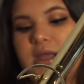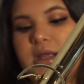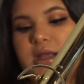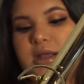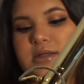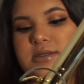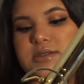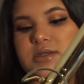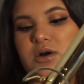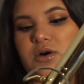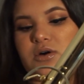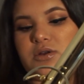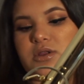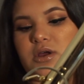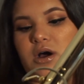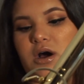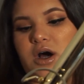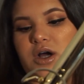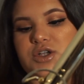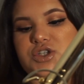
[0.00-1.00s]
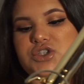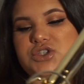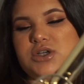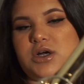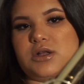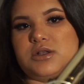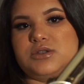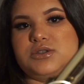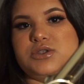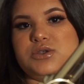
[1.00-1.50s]
It's called the Hot
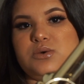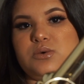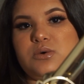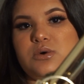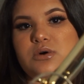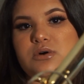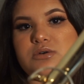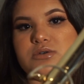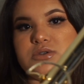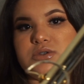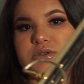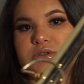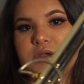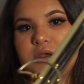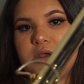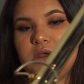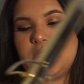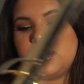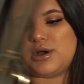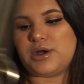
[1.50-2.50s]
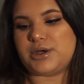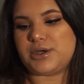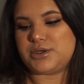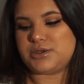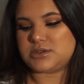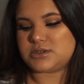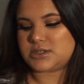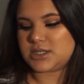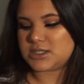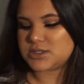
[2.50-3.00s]
Shot Tools. I'm gonna
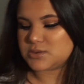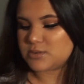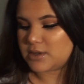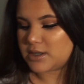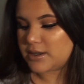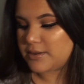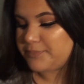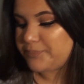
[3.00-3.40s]
use this one.